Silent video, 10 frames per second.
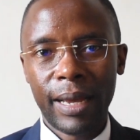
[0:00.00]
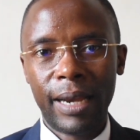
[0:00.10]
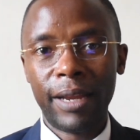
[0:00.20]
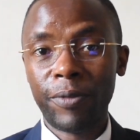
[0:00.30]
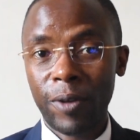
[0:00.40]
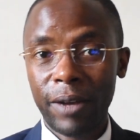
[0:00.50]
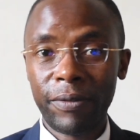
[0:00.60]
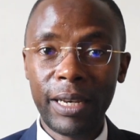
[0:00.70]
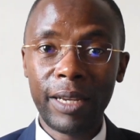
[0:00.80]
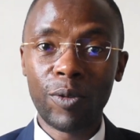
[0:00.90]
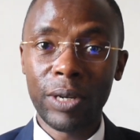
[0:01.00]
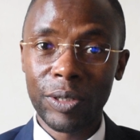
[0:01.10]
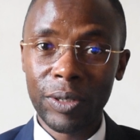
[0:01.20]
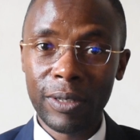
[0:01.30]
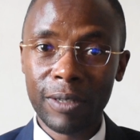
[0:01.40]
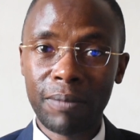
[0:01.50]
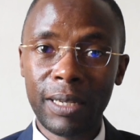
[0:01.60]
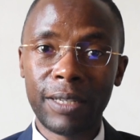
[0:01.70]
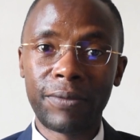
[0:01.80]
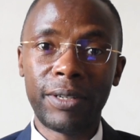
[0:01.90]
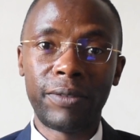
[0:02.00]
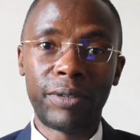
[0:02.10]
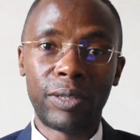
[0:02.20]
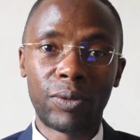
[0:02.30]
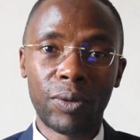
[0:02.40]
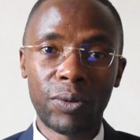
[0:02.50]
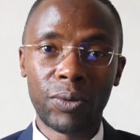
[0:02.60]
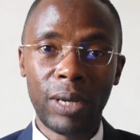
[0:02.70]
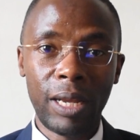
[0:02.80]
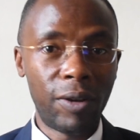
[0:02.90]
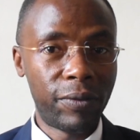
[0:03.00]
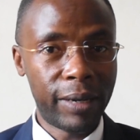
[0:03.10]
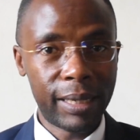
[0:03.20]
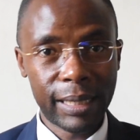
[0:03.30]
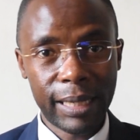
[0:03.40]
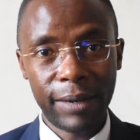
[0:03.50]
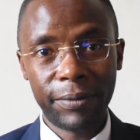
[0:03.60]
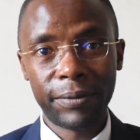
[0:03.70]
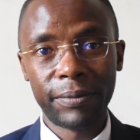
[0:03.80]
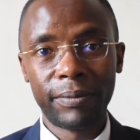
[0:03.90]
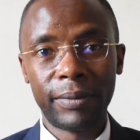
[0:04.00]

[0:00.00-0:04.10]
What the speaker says: And if you have any questions, please feel free to talk to any of our staff